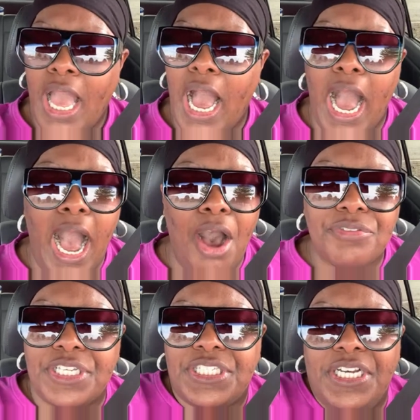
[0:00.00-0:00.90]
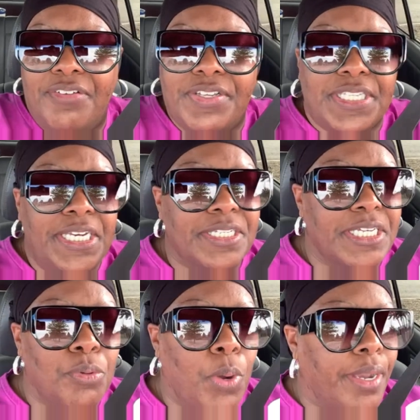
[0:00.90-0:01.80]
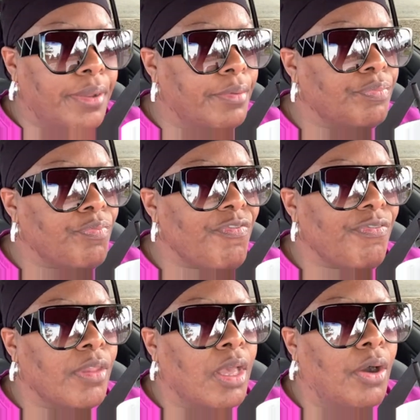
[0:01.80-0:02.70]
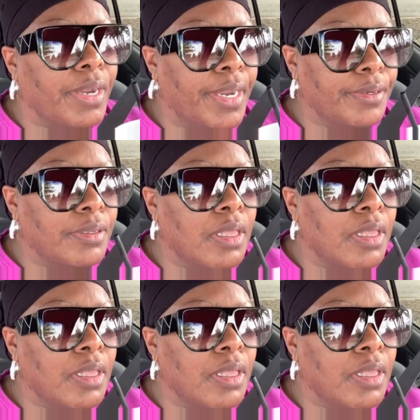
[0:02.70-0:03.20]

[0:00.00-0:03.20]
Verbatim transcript: all the stuff is his anyway. Okay.